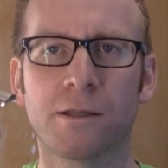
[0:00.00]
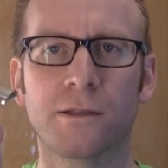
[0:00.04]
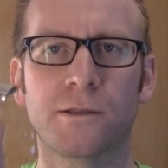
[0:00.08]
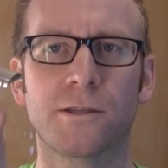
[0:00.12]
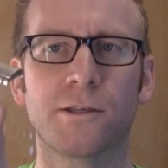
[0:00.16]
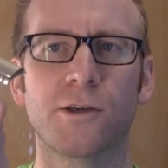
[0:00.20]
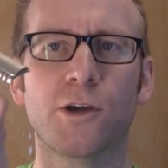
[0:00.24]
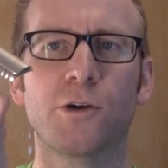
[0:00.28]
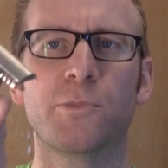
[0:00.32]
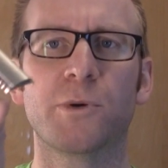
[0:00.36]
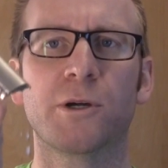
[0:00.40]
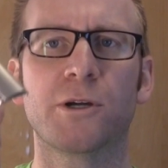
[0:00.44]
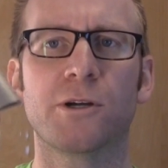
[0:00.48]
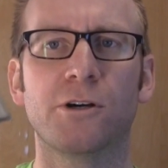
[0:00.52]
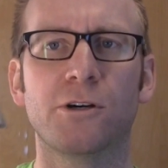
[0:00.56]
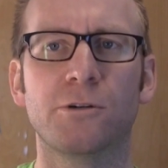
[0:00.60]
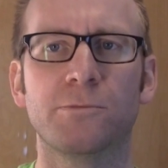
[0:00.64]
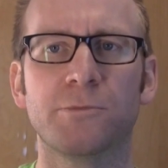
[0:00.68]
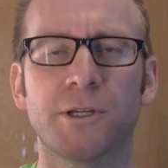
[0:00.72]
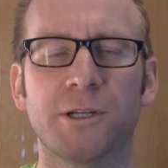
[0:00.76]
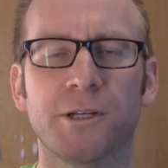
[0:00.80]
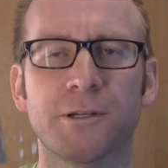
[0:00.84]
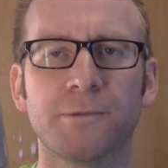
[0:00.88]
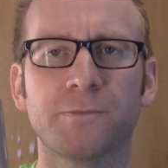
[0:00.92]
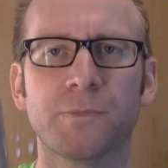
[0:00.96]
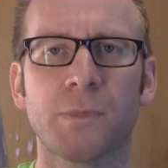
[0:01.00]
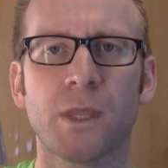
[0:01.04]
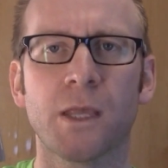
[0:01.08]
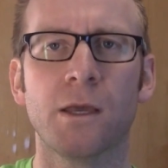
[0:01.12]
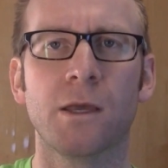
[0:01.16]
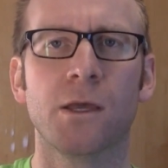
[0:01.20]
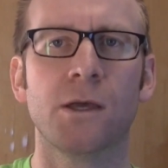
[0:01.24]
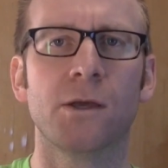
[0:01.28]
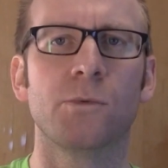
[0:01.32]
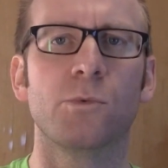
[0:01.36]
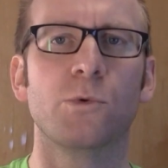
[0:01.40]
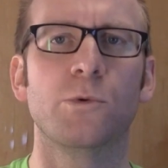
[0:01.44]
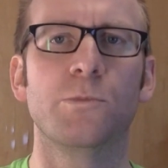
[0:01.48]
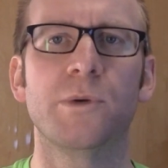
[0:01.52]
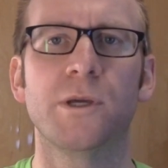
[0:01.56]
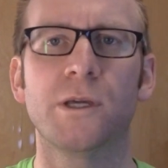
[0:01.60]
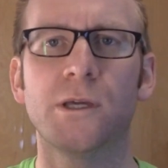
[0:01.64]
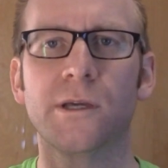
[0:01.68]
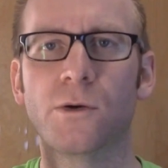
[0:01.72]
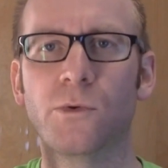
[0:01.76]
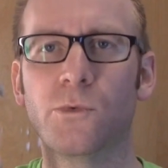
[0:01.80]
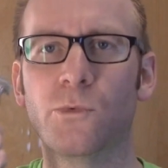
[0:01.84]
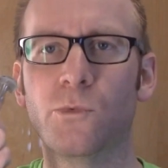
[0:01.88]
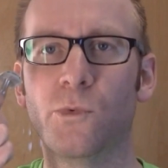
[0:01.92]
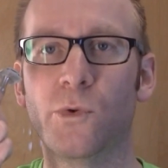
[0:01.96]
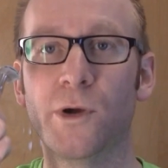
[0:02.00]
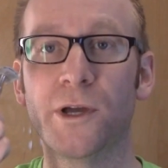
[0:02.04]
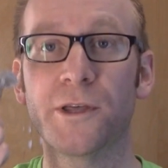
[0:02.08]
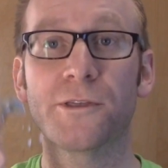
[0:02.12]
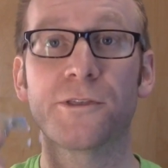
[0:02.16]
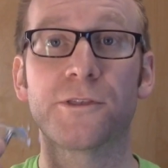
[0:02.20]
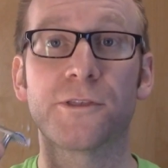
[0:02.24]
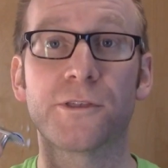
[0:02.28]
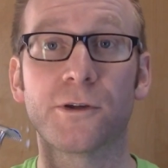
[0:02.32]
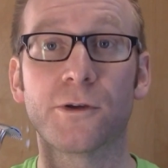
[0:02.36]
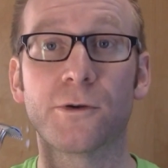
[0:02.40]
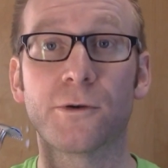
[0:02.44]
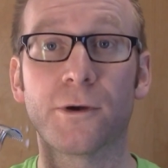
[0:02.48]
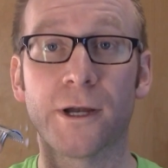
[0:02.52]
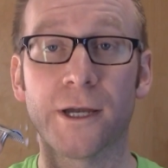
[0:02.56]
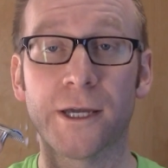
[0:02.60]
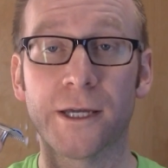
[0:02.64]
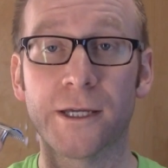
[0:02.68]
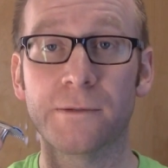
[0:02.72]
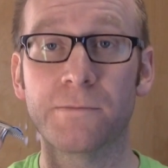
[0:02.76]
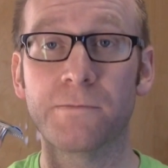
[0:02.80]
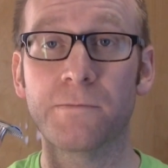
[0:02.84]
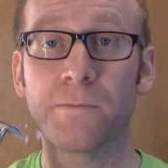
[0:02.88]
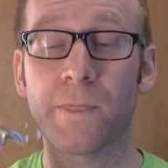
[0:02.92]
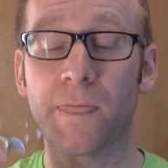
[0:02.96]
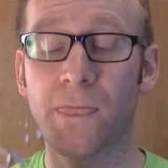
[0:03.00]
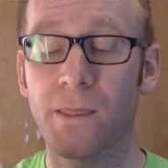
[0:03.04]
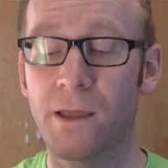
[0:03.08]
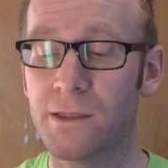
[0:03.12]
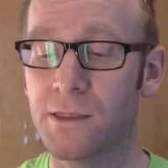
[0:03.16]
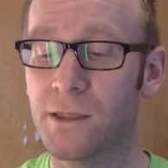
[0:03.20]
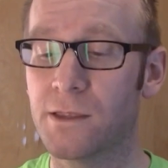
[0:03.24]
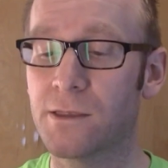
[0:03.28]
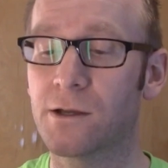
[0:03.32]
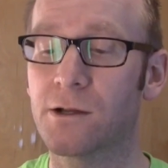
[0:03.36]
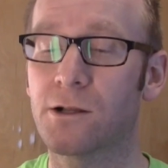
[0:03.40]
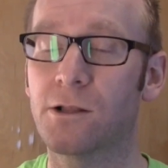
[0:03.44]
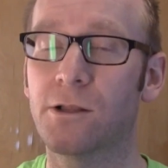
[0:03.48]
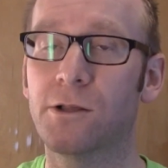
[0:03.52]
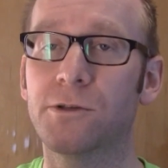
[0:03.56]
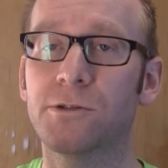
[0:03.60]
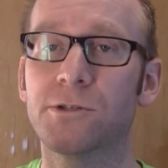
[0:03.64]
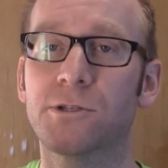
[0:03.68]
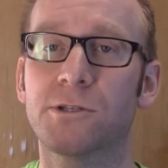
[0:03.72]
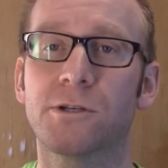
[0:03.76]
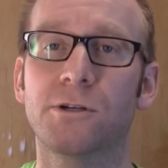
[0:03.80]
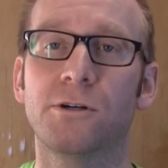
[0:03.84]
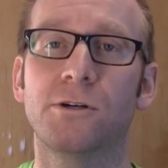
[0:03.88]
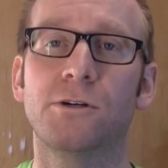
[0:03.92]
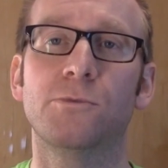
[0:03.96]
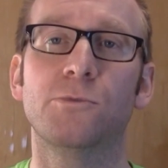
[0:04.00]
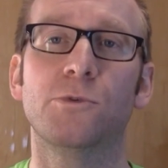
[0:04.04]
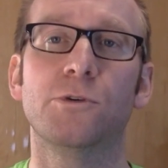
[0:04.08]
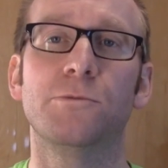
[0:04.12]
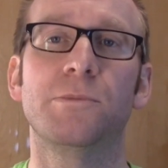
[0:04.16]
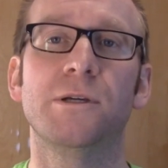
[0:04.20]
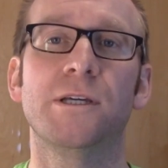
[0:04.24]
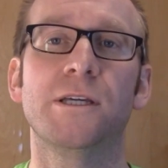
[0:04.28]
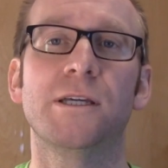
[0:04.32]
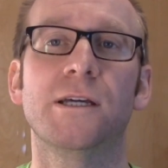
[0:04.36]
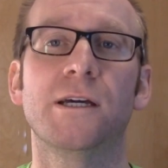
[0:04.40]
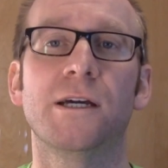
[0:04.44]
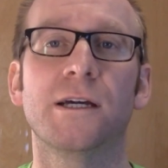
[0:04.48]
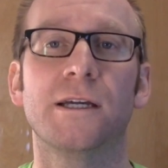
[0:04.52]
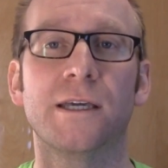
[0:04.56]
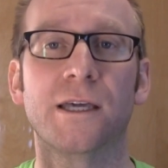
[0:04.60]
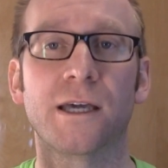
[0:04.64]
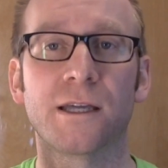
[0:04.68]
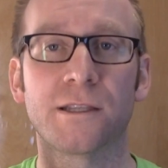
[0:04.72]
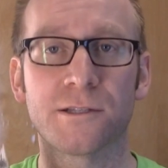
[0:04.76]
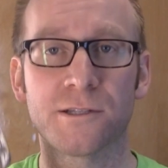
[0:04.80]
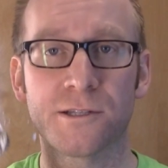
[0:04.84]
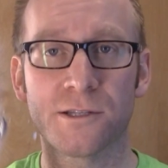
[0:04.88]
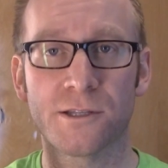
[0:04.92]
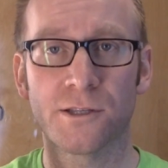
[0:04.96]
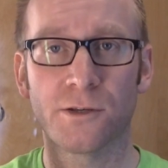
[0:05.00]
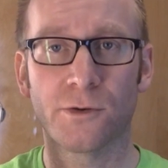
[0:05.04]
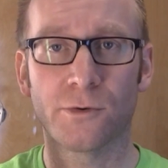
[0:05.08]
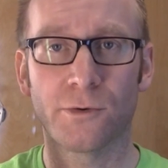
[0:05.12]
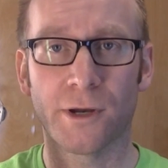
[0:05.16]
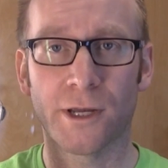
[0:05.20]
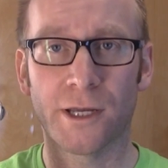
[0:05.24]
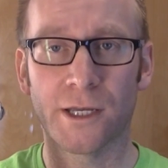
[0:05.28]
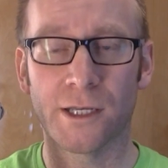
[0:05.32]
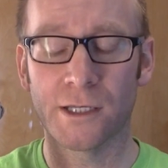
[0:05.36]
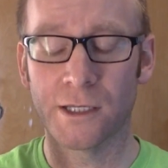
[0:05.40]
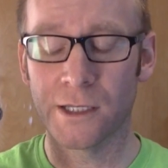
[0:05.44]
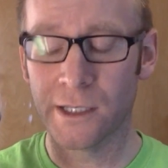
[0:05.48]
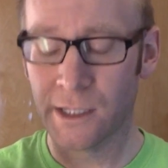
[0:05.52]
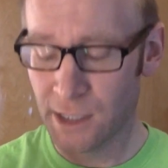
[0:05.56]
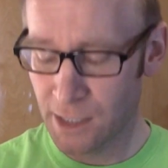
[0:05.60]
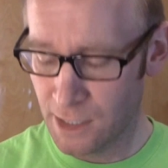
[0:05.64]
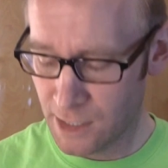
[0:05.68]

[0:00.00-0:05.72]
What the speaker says: The open comb here will be with the grain, and then the closed comb will be against the grain.